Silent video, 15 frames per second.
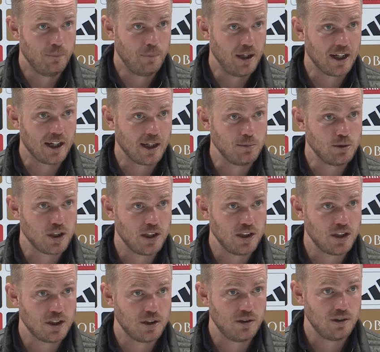be a game
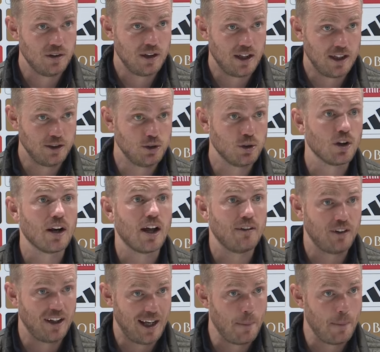changer and you're going to have an